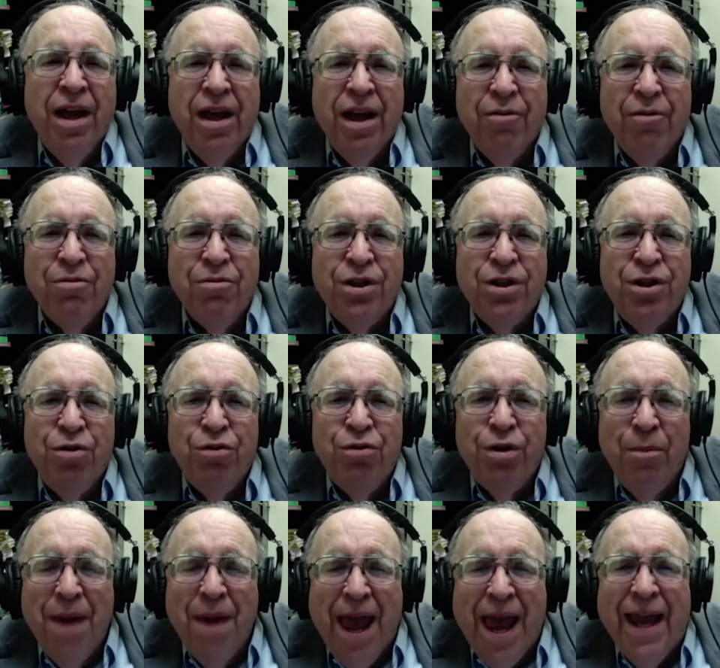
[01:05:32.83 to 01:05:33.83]
He was too
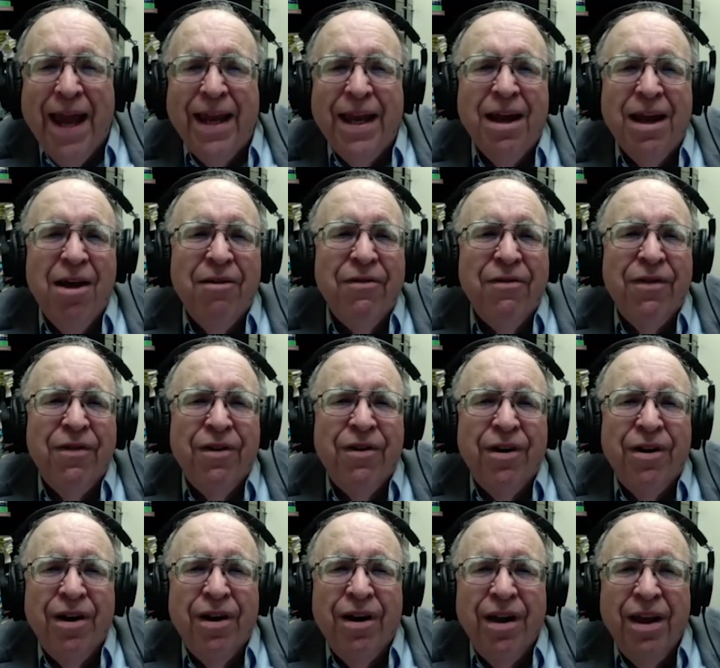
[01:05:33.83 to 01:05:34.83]
demanding of
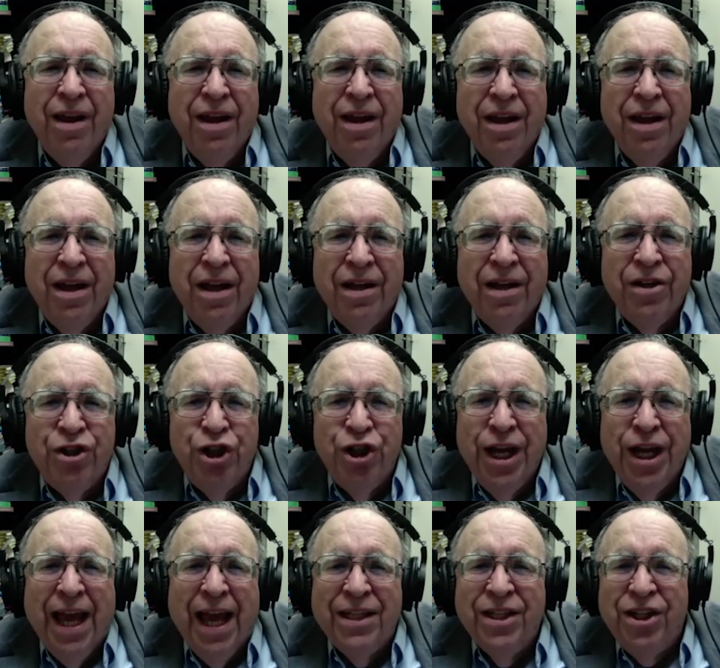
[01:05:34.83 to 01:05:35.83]
her.
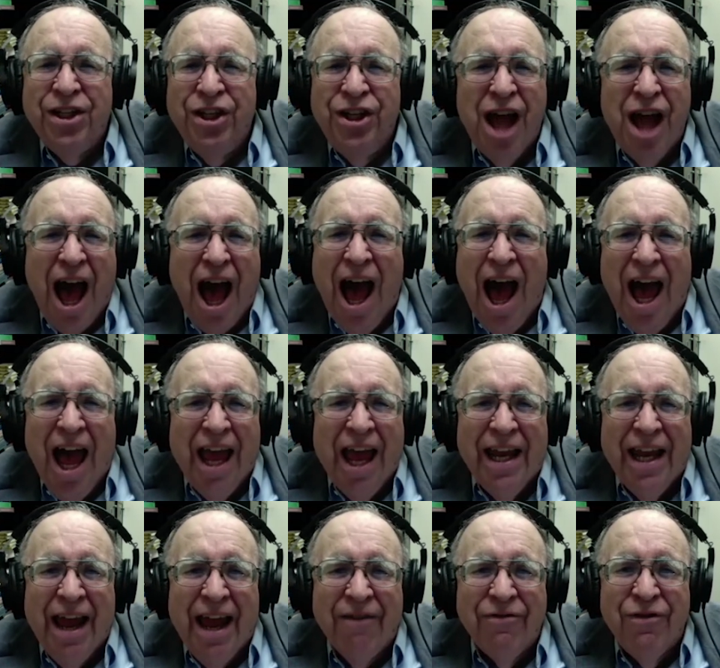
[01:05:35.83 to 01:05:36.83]
She has
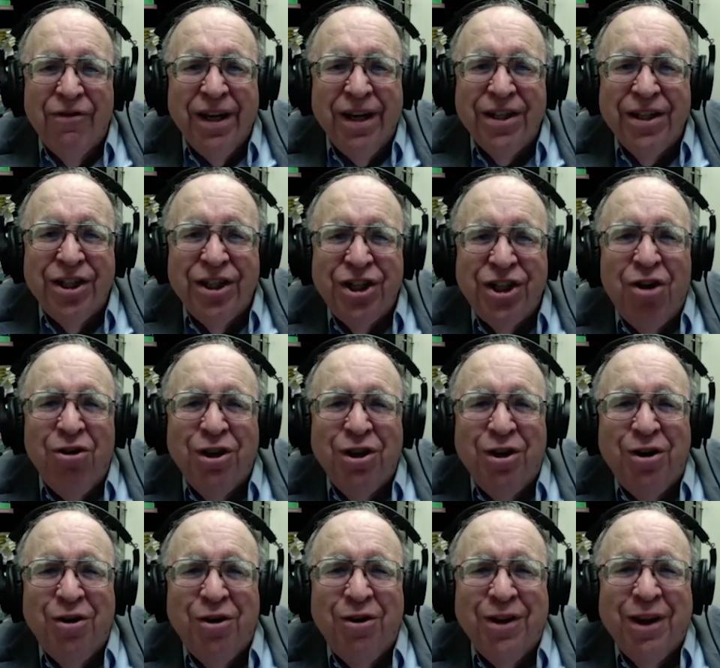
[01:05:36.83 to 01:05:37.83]
died after he
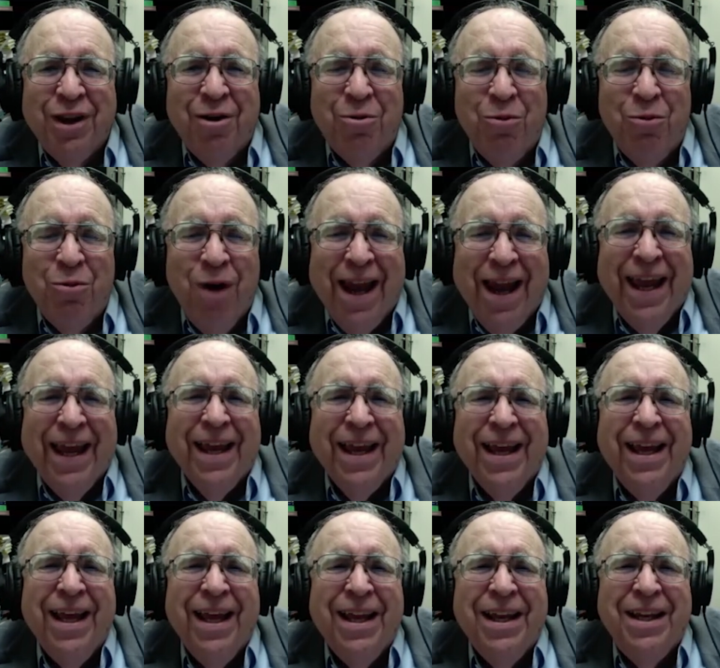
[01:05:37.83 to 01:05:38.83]
insulted her at their wedding,
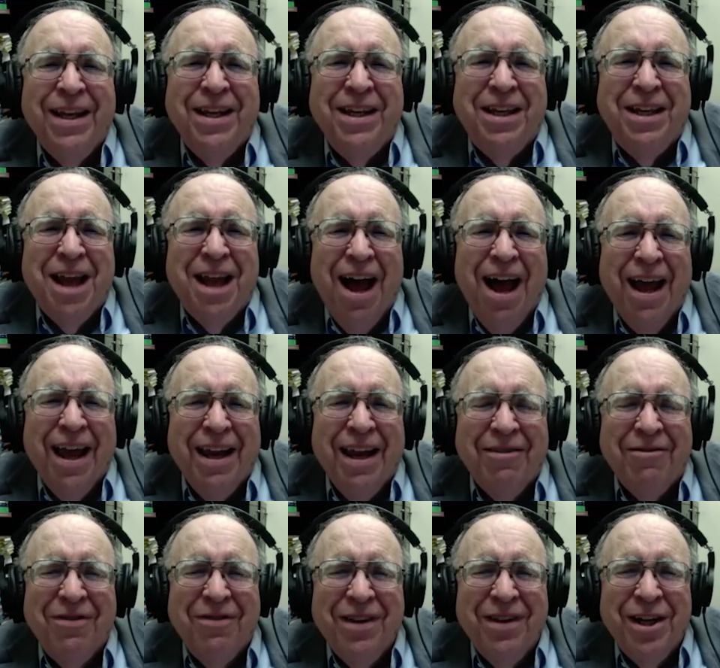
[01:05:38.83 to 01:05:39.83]
died
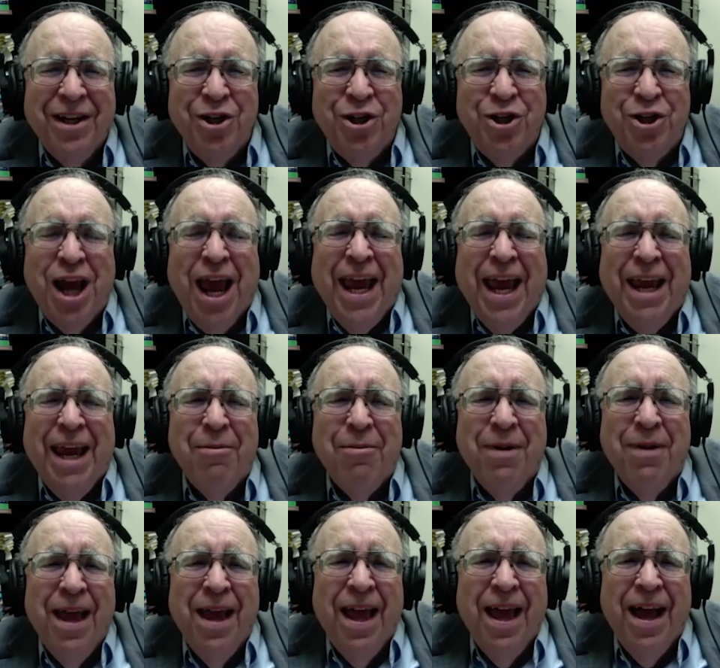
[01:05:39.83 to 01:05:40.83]
of
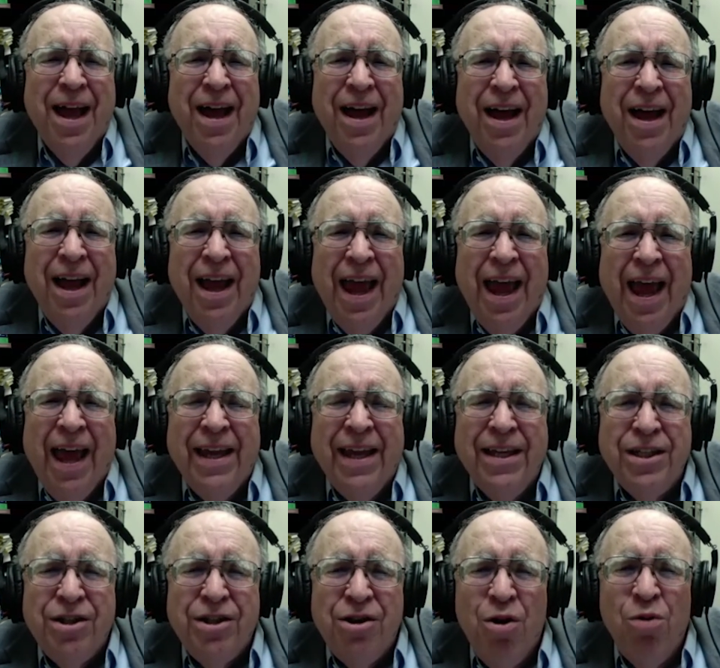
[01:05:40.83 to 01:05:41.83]
shame. And
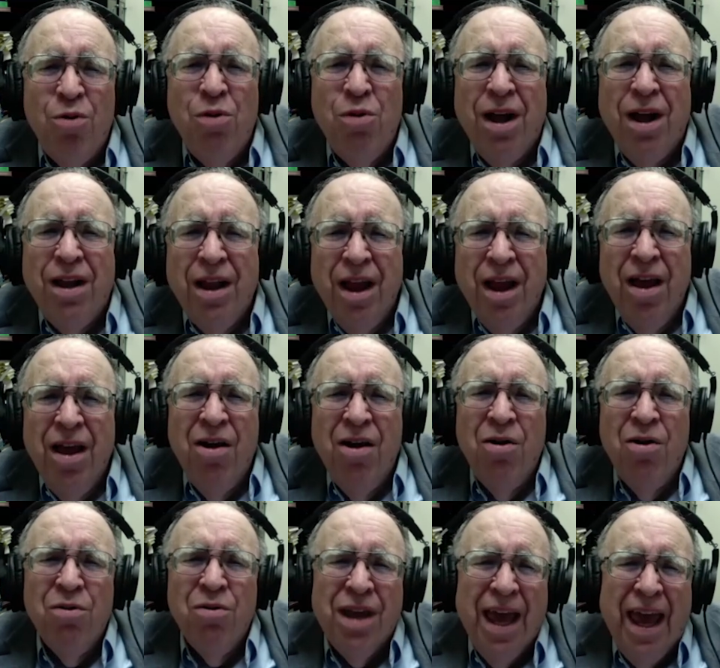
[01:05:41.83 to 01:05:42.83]
he's told, well,
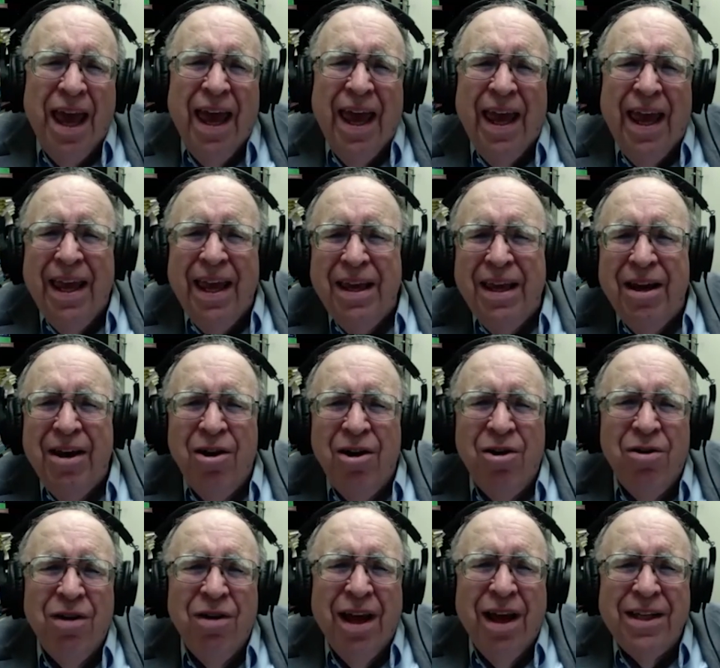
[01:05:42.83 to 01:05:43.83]
okay, you
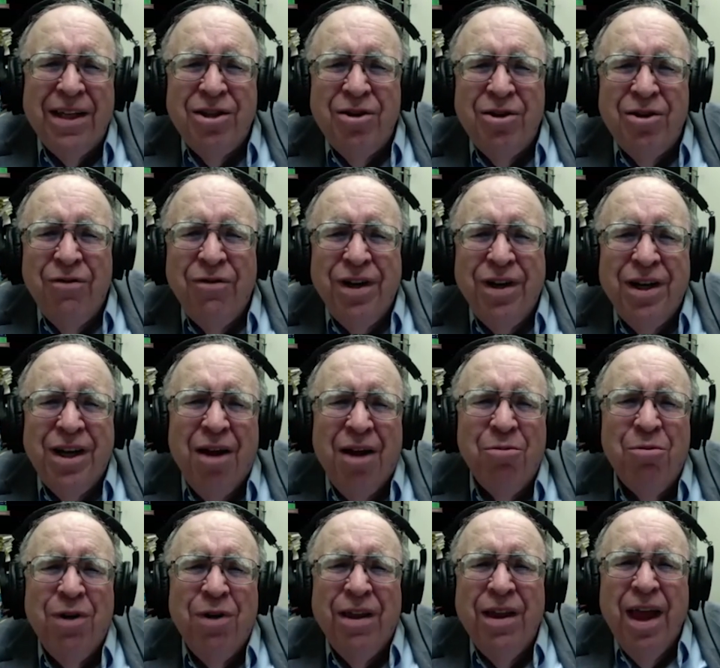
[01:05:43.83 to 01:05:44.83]
know, that's over and
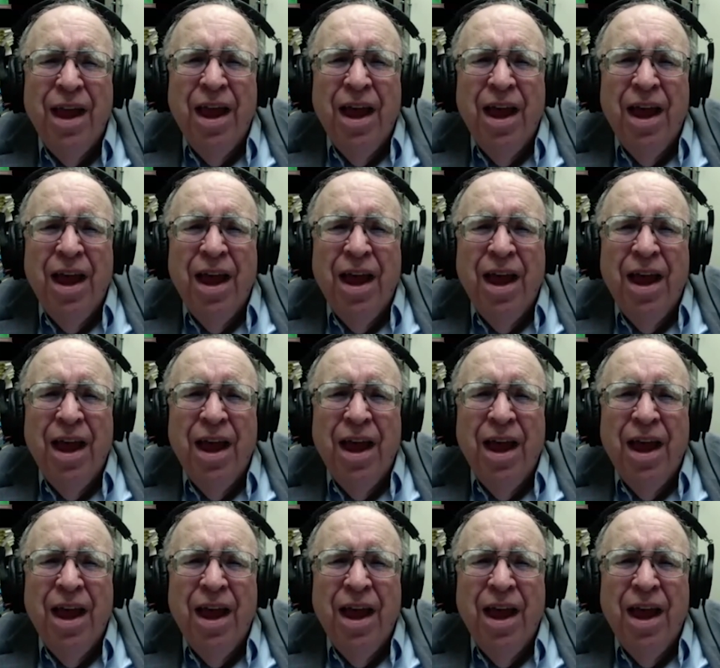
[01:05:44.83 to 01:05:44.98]
done with.